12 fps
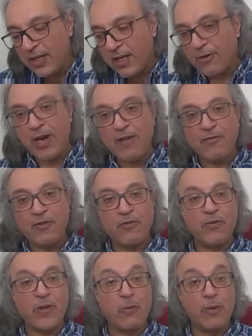grateful
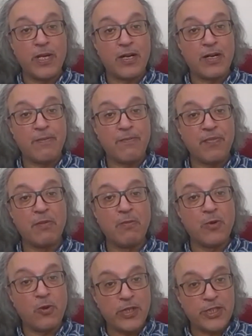we are, the
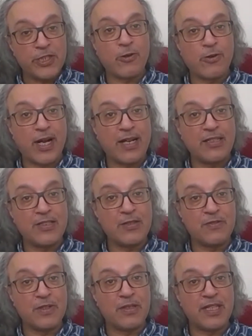more we show gratitude
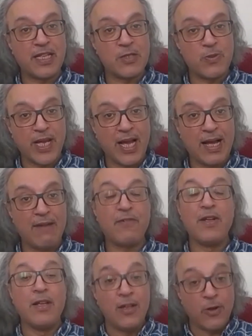for the things we have
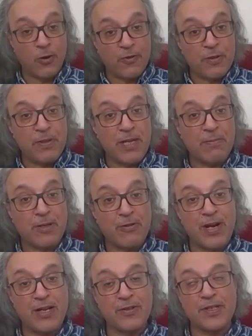or for the people
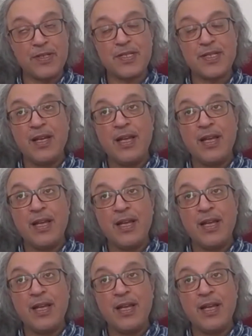around us,